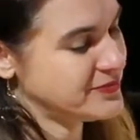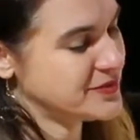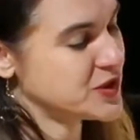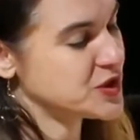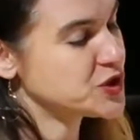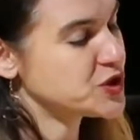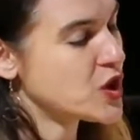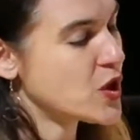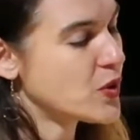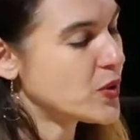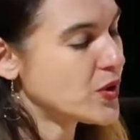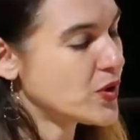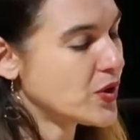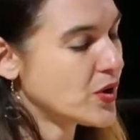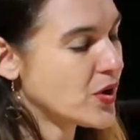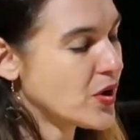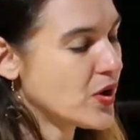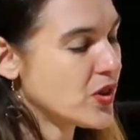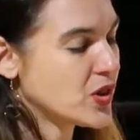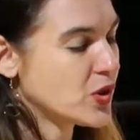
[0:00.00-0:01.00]
Show
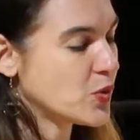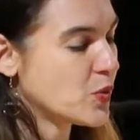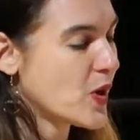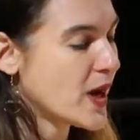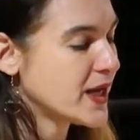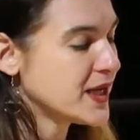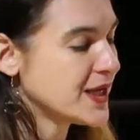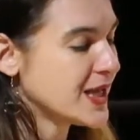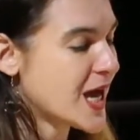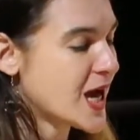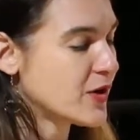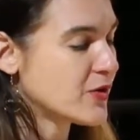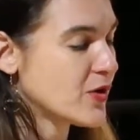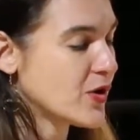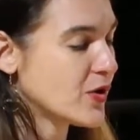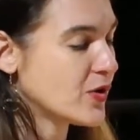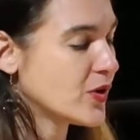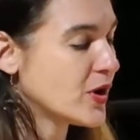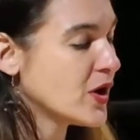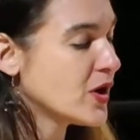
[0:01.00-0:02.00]
her the white
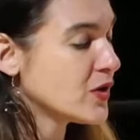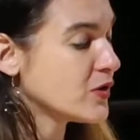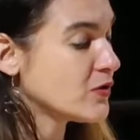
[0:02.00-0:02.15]
yarrow